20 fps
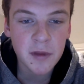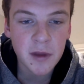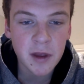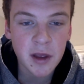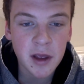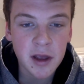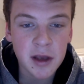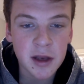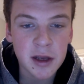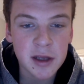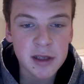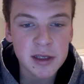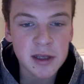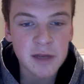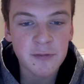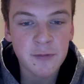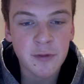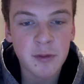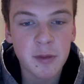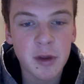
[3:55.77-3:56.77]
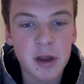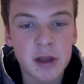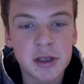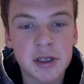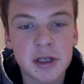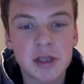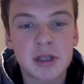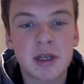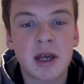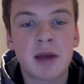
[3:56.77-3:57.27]
and its
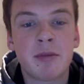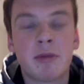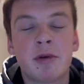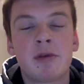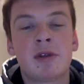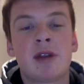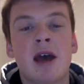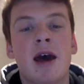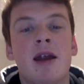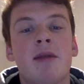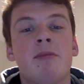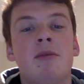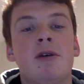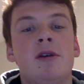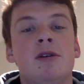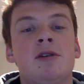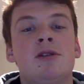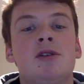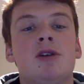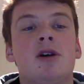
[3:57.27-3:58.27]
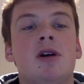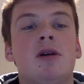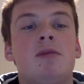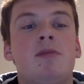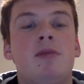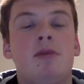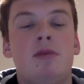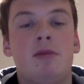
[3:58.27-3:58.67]
information database job.